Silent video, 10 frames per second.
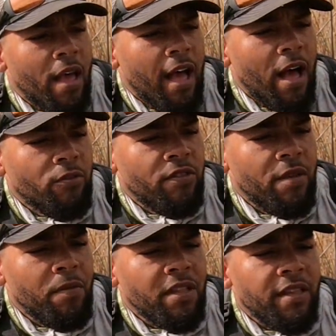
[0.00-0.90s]
I'll
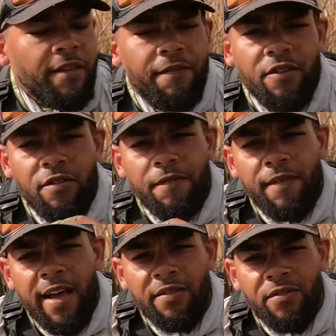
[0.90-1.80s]
typically fish it
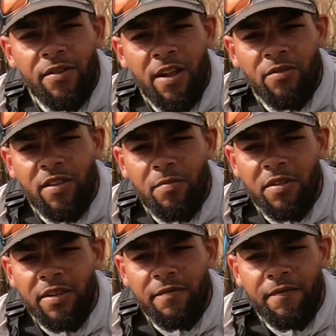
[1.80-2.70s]
faster, and I'll
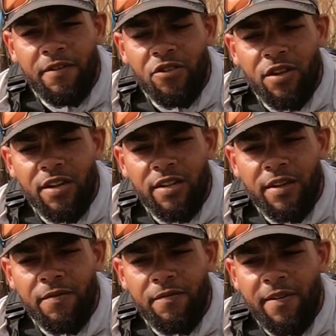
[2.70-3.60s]
typically fish it in different